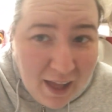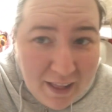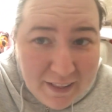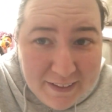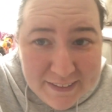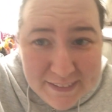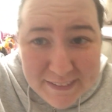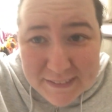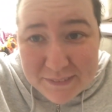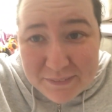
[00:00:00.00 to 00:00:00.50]

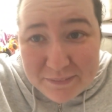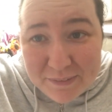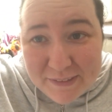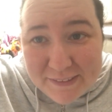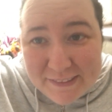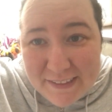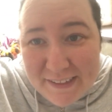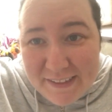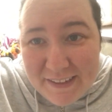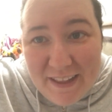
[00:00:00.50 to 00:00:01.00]
Alice
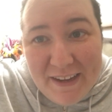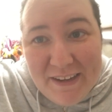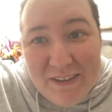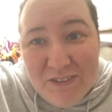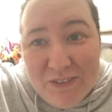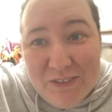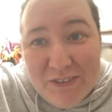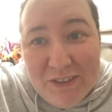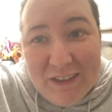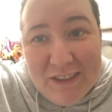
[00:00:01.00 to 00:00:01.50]
was a little
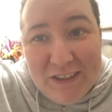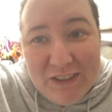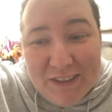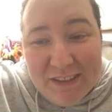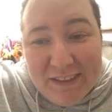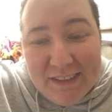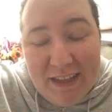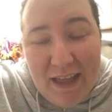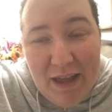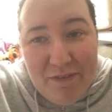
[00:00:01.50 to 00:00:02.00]
angel. She
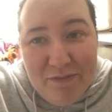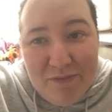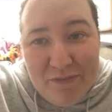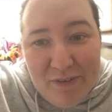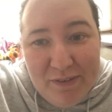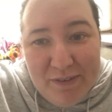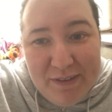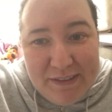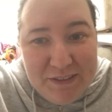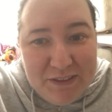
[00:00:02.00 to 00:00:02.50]
just slept
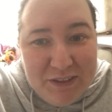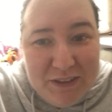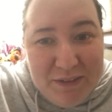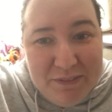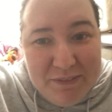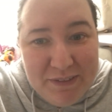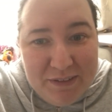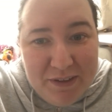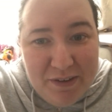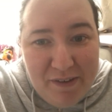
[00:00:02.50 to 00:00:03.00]
through, so
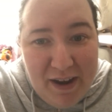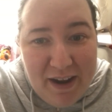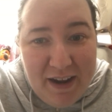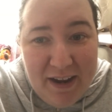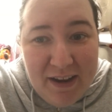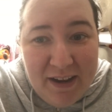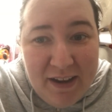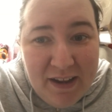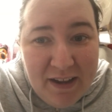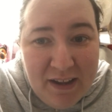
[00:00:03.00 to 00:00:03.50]
she was
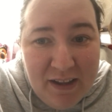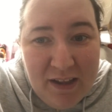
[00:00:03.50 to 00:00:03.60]
great.